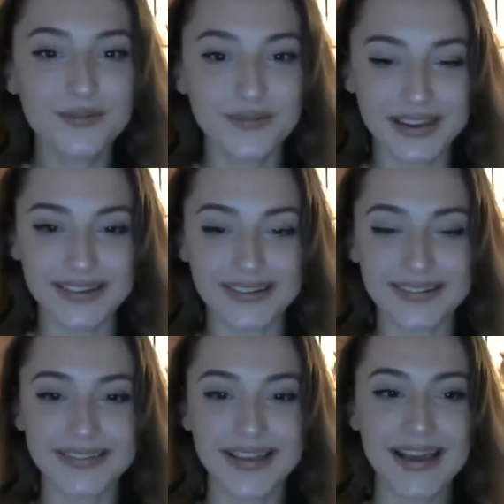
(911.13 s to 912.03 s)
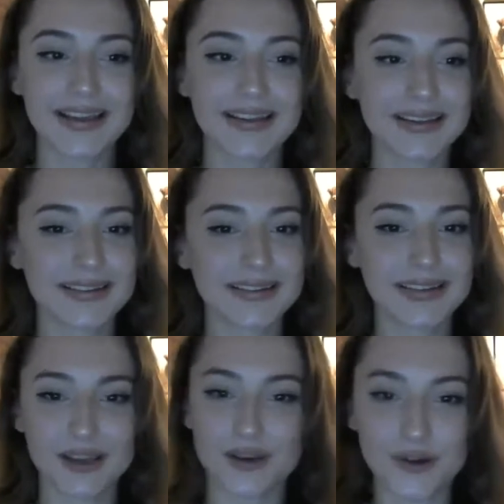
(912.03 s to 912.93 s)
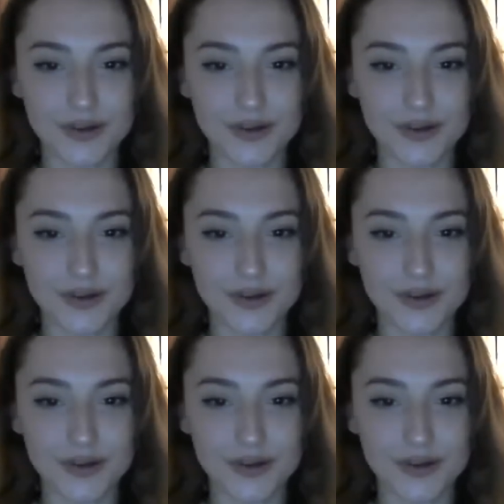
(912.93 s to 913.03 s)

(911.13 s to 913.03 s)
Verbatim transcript: feels like